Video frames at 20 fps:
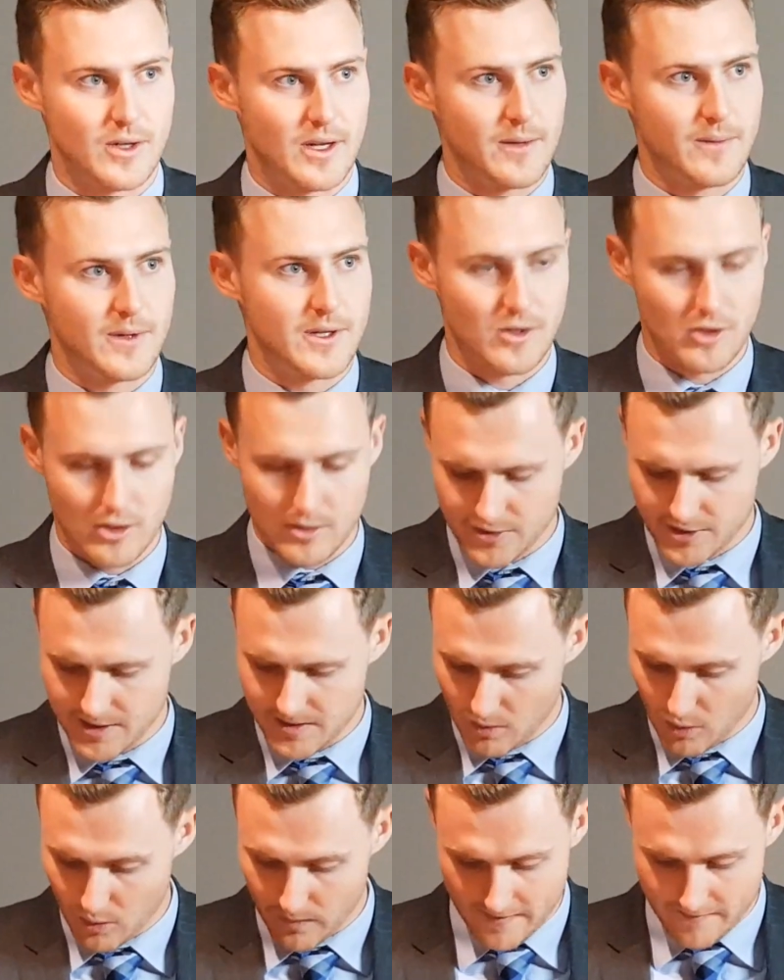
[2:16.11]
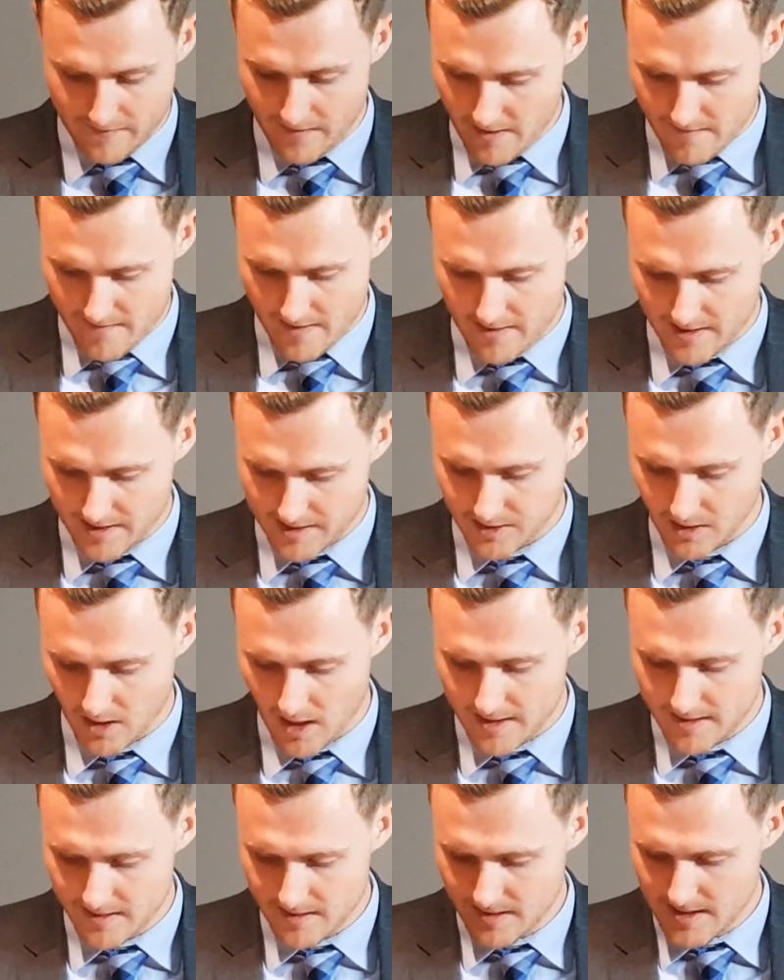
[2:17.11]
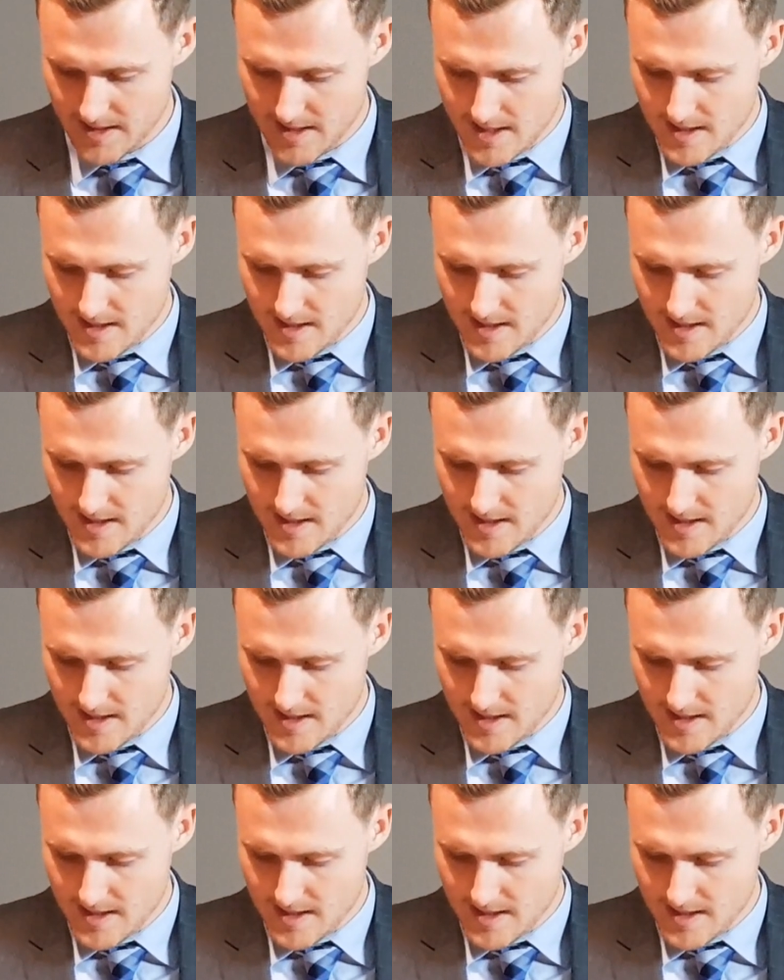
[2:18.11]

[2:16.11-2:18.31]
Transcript: I think we should all be very, very excited.